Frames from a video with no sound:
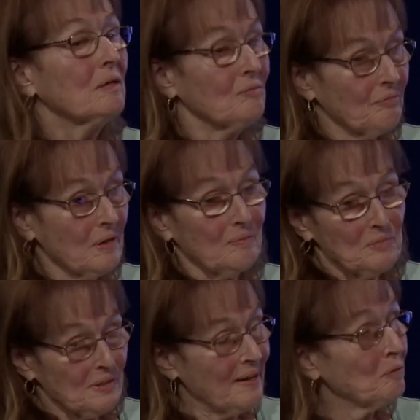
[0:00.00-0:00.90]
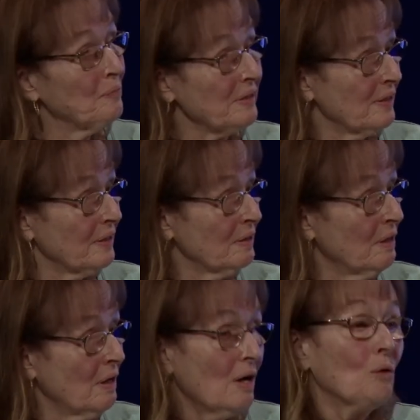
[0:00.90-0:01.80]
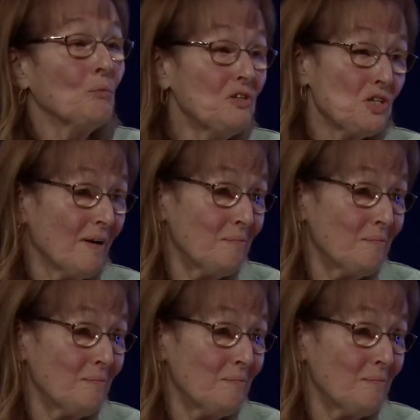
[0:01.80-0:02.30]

from town meeting, which I